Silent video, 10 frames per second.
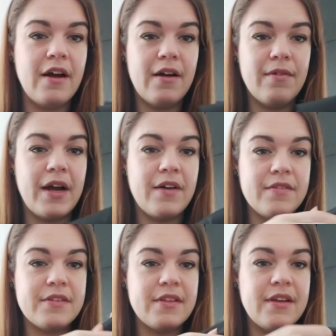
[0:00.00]

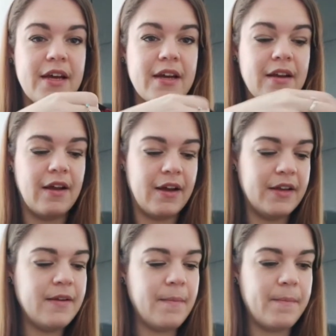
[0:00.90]
around the
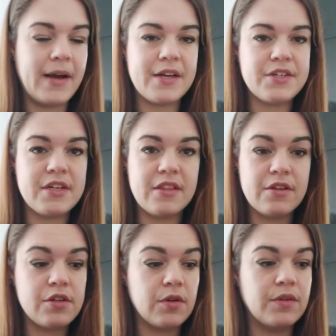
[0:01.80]
neckline, matching
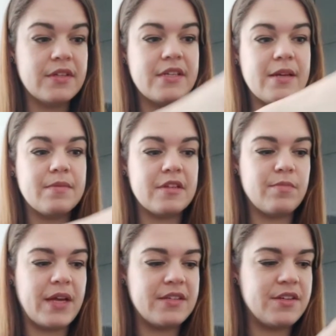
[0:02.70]
the shoulder seams as
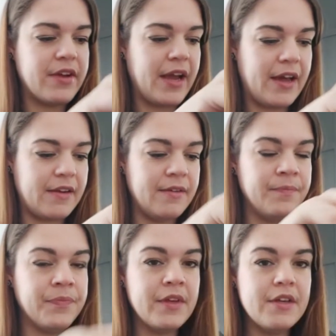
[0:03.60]
best you can.
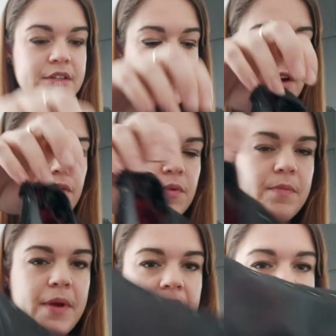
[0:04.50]
So we
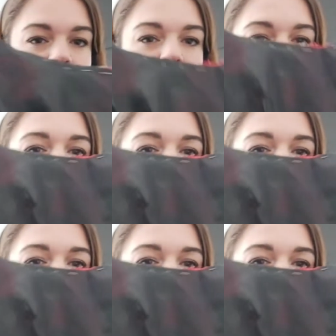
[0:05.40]
pin all